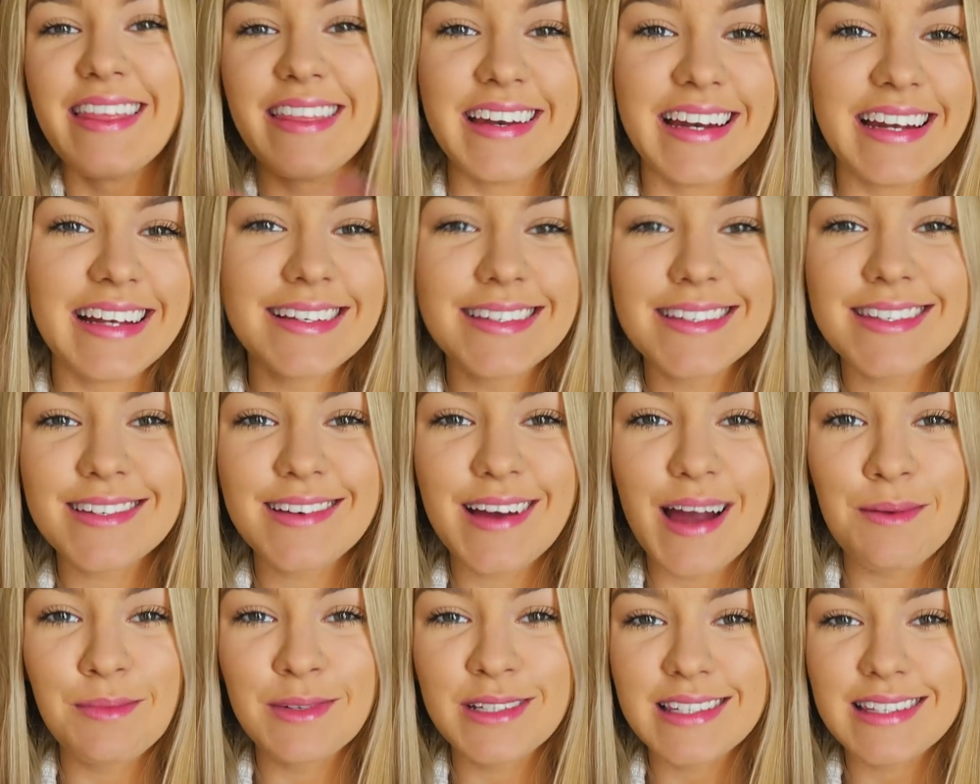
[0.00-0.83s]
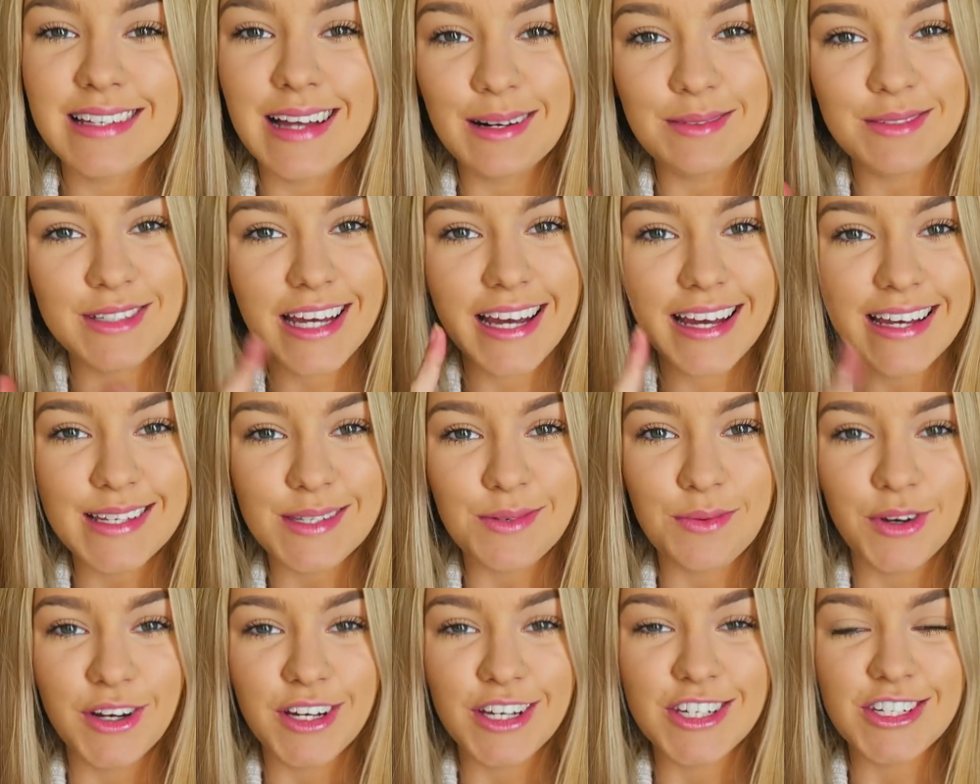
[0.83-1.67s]
then Instagram and Snapchat is
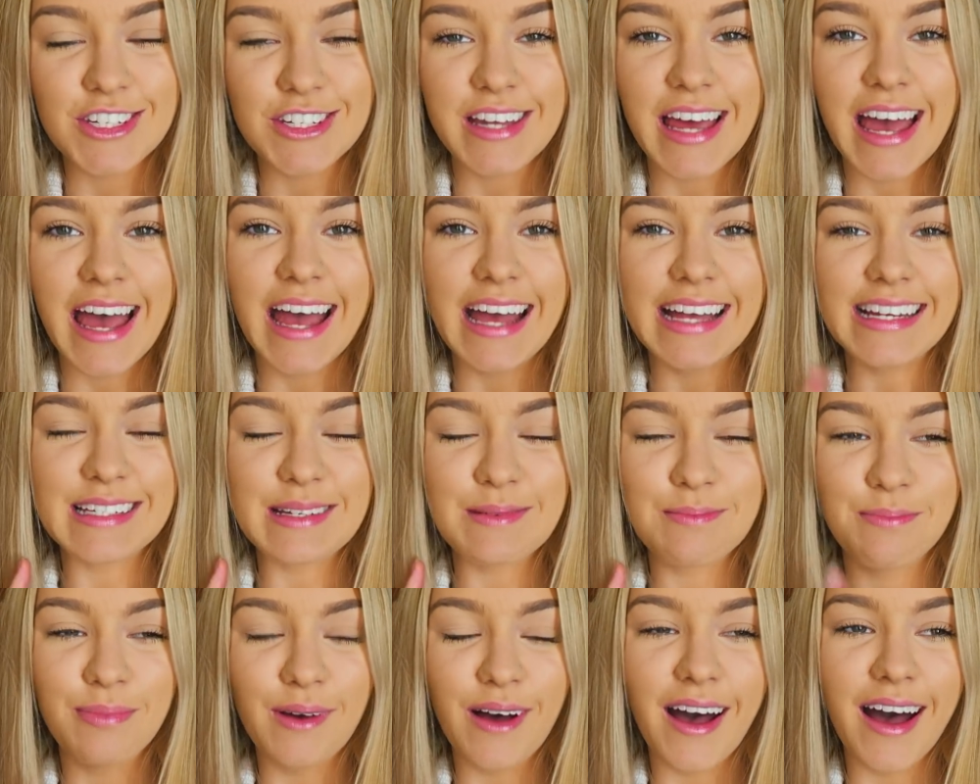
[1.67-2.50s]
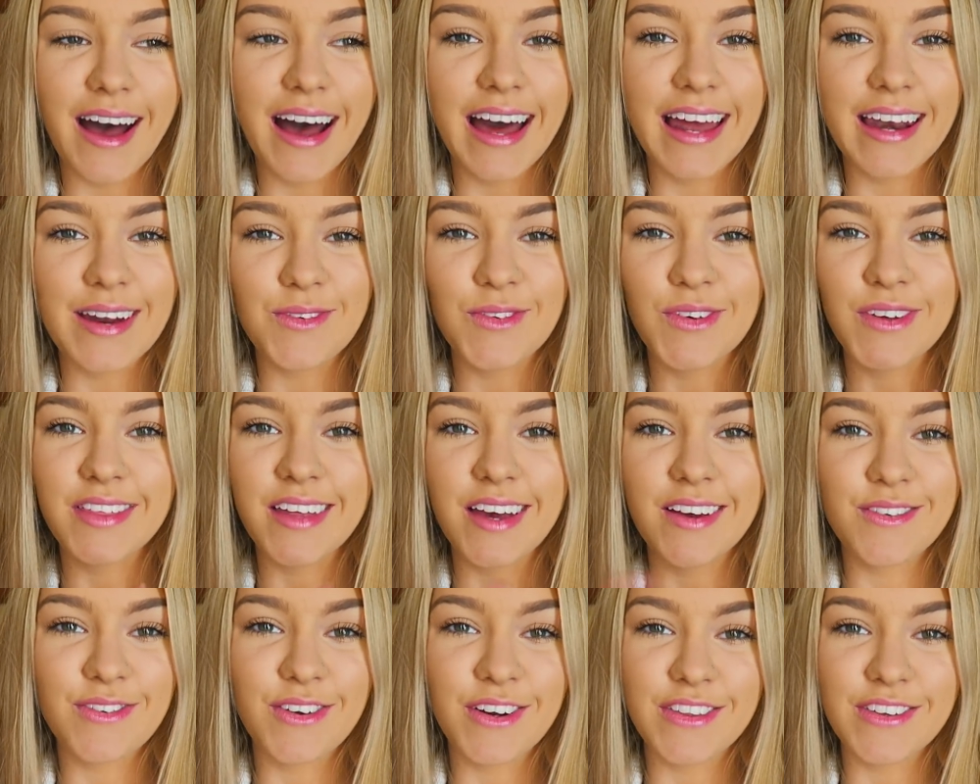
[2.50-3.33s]
where you should head. But
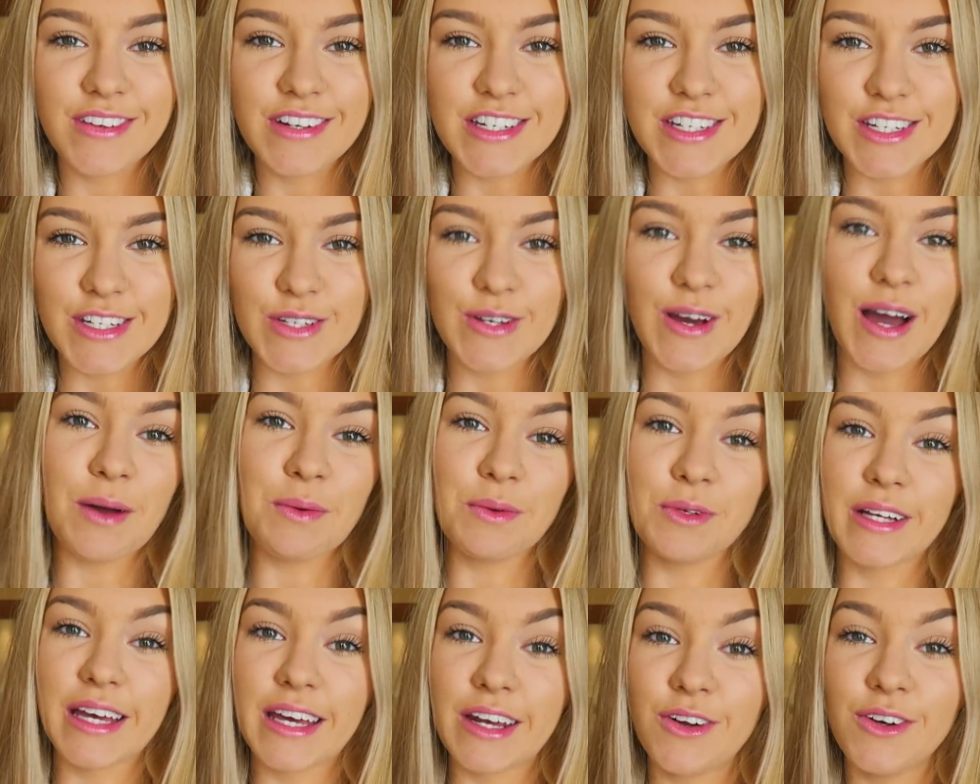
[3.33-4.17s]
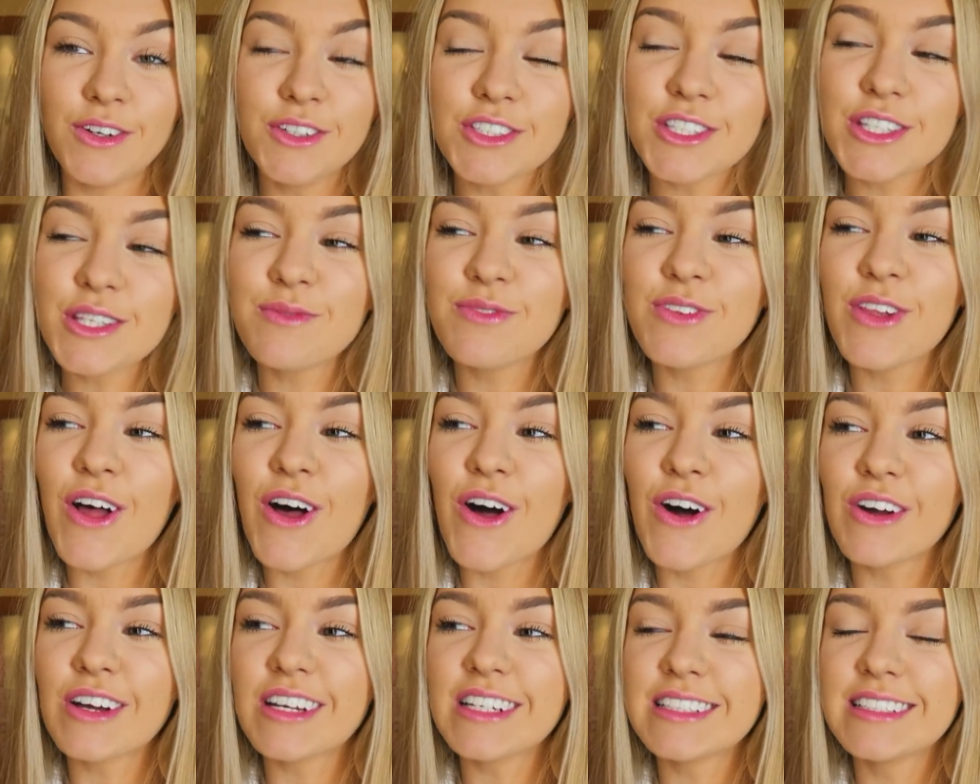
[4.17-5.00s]
without further ado, I will get onto the
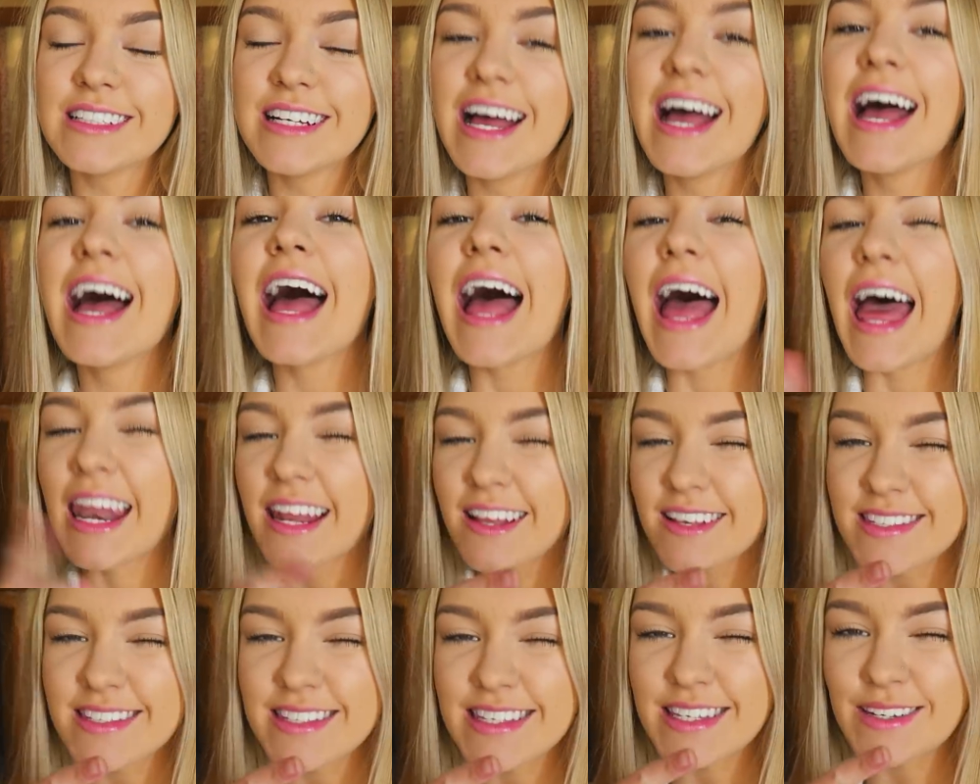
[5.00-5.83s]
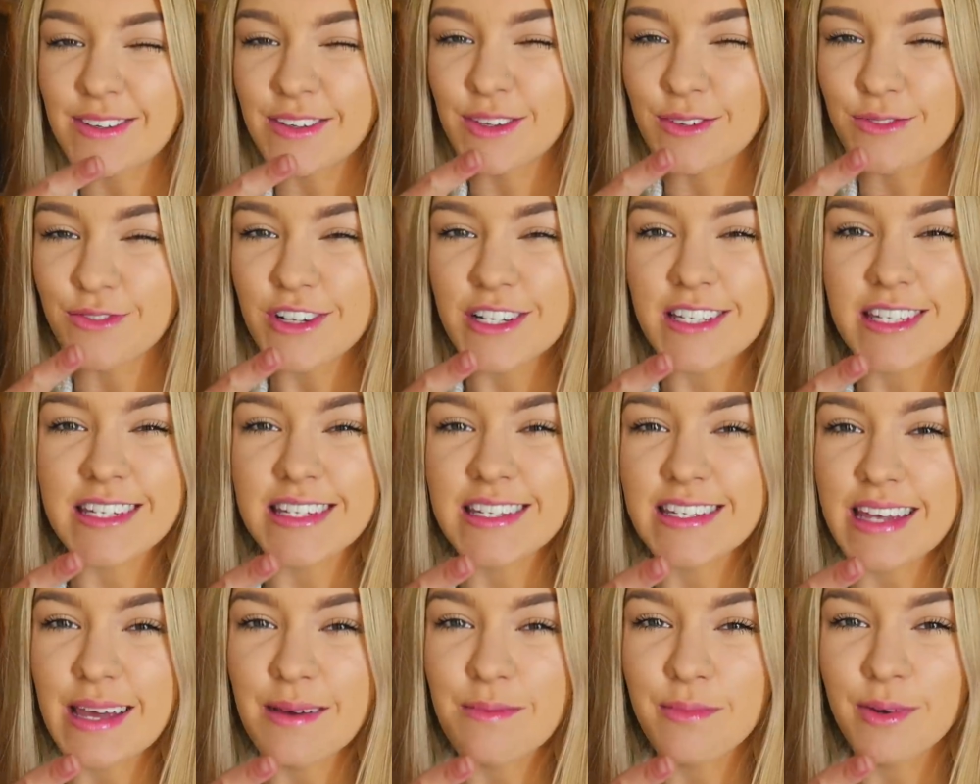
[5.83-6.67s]
vlog, and I'll see you on the 1st of
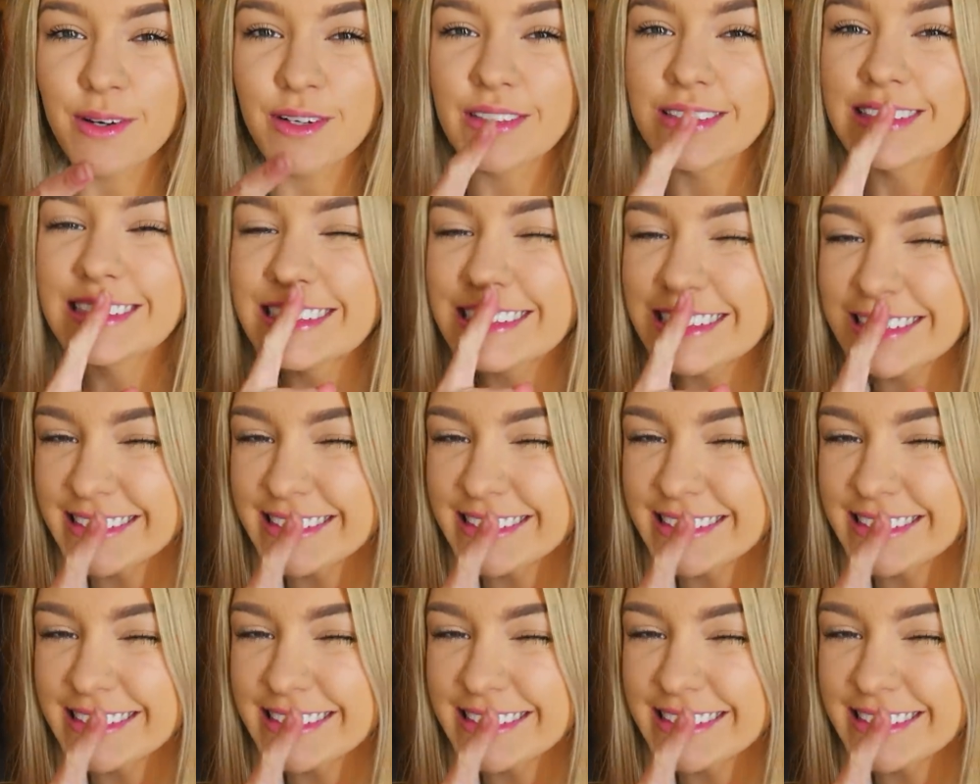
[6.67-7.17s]
December.